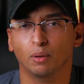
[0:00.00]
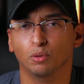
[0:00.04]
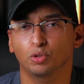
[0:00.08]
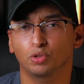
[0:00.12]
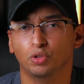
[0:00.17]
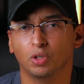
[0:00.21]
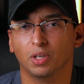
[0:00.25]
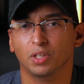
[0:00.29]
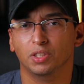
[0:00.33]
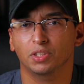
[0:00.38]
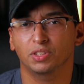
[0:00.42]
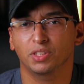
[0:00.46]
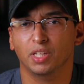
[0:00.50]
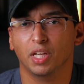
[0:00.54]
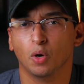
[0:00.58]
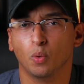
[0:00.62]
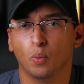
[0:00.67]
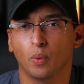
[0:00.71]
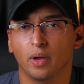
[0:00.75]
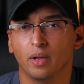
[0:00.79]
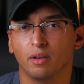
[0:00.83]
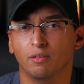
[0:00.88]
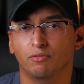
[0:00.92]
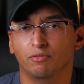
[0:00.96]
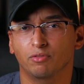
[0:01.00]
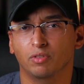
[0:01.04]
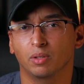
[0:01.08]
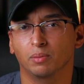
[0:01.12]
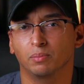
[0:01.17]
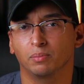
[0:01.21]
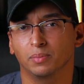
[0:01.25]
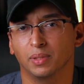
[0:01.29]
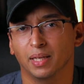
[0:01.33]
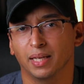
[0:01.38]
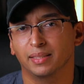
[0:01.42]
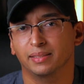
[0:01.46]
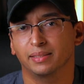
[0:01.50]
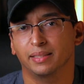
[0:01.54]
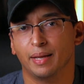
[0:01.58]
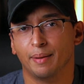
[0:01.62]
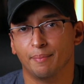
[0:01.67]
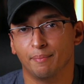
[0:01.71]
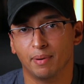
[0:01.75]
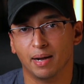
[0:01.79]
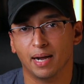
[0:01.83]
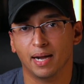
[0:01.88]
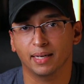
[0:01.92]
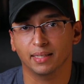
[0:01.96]
I was trying to stay away from
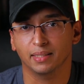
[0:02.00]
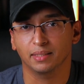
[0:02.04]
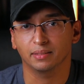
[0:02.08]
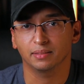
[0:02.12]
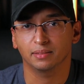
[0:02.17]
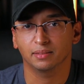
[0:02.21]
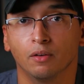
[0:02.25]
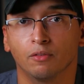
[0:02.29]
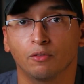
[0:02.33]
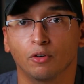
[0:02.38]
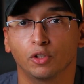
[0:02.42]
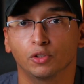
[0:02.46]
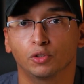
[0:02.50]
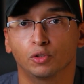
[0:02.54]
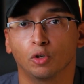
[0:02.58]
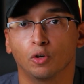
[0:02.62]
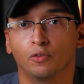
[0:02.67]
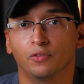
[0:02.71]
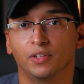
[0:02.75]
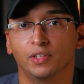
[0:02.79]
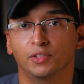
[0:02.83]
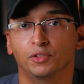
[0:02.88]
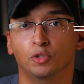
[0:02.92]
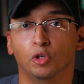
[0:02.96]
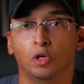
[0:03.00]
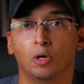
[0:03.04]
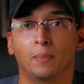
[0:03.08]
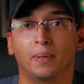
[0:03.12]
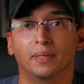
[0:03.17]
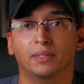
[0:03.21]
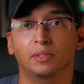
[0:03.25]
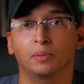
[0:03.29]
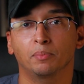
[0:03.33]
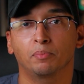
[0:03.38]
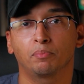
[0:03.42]
Lexan bodies. First off, let's talk about the